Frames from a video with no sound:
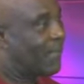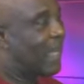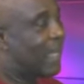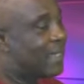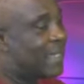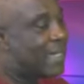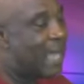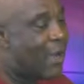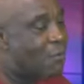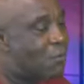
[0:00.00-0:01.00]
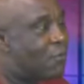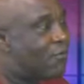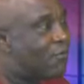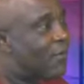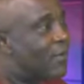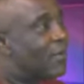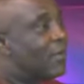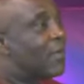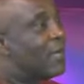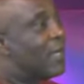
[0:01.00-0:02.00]
And they now move
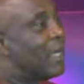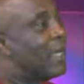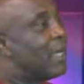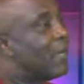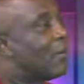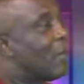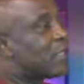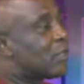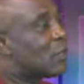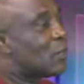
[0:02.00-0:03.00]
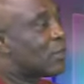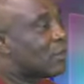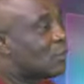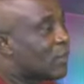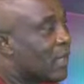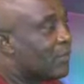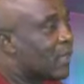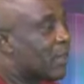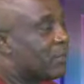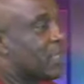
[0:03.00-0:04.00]
Obasanjo took a
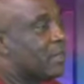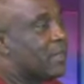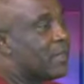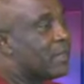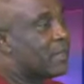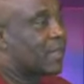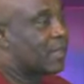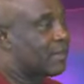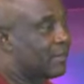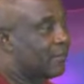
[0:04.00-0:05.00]
PDP ticket.